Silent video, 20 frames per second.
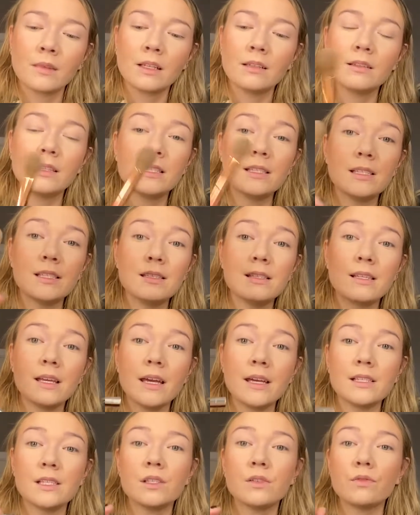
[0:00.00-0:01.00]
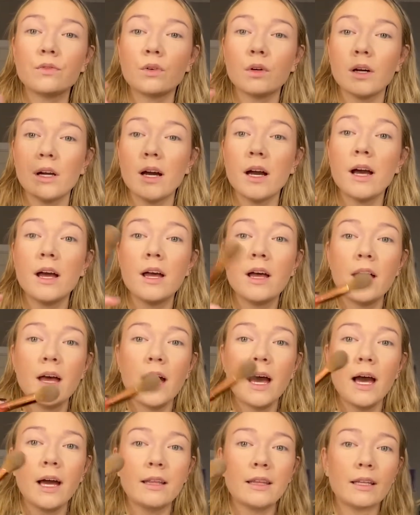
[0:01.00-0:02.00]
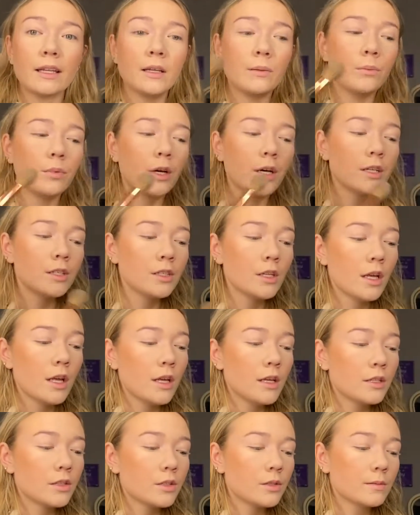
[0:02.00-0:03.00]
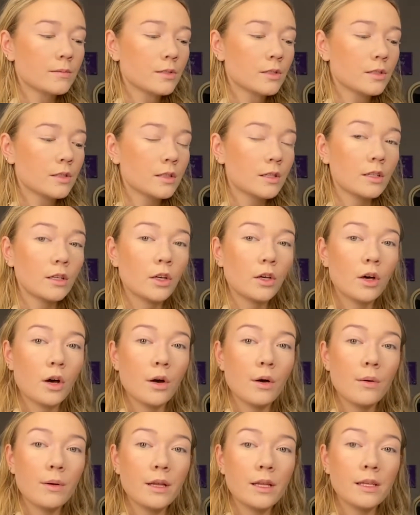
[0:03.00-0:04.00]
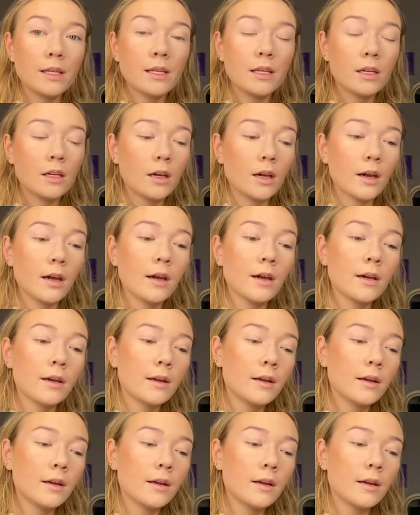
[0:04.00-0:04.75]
This is a Sephora highlighting brush, so I'm just gonna go in here.